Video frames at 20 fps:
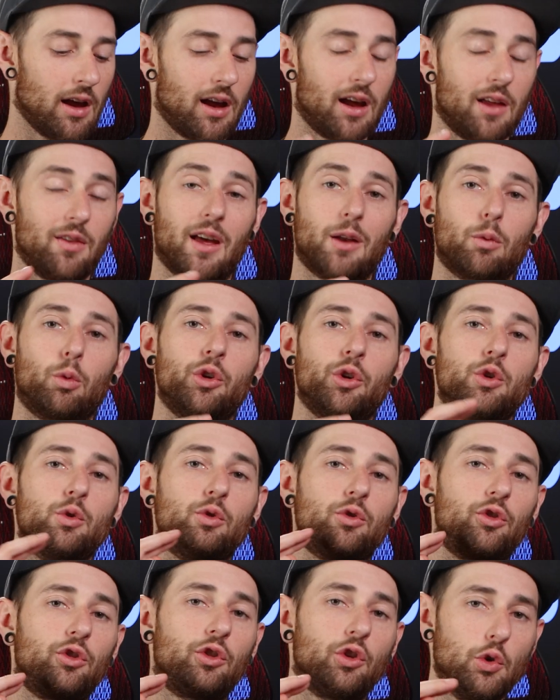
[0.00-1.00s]
and then we'll
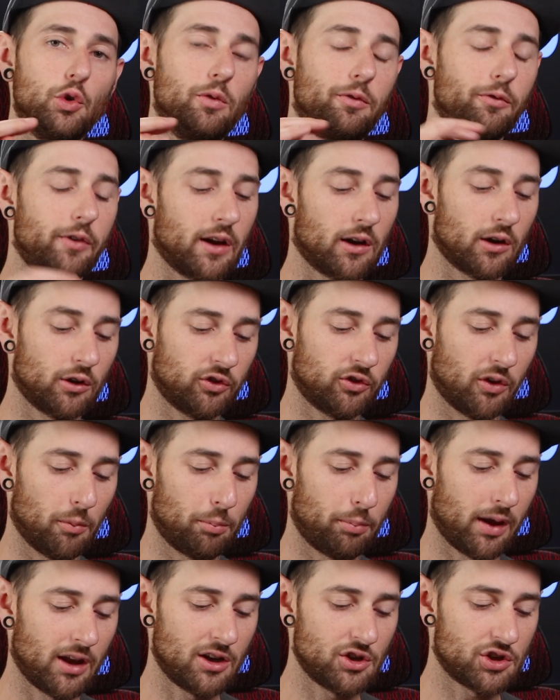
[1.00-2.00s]
use 2 fingers to
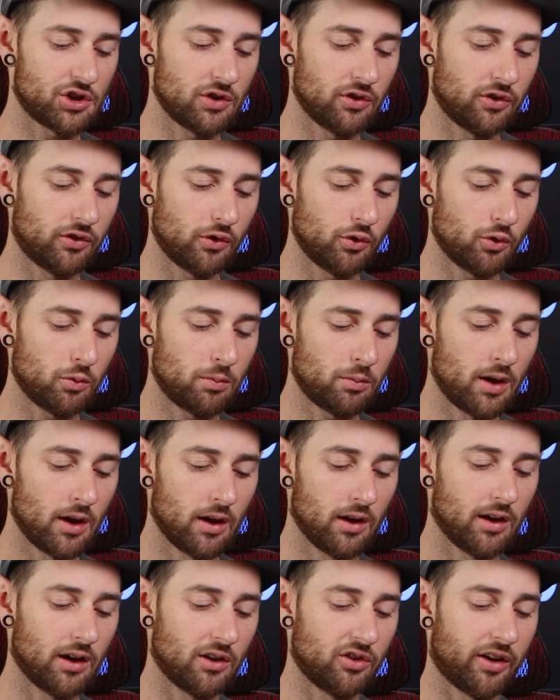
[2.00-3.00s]
pinch and zoom
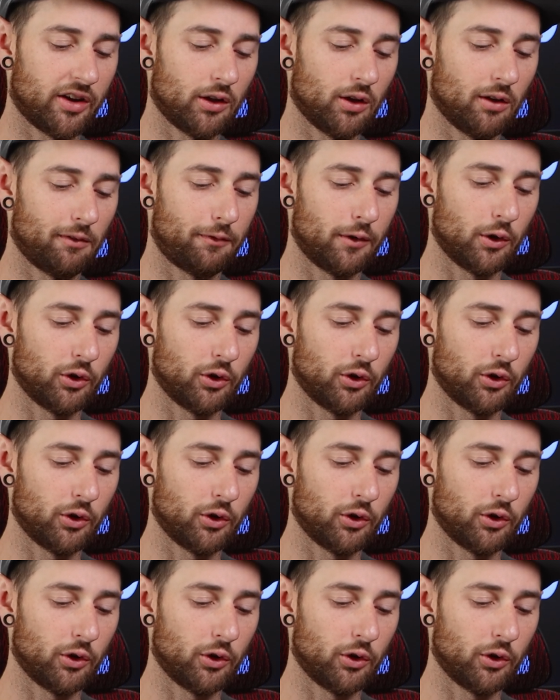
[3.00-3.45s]
until it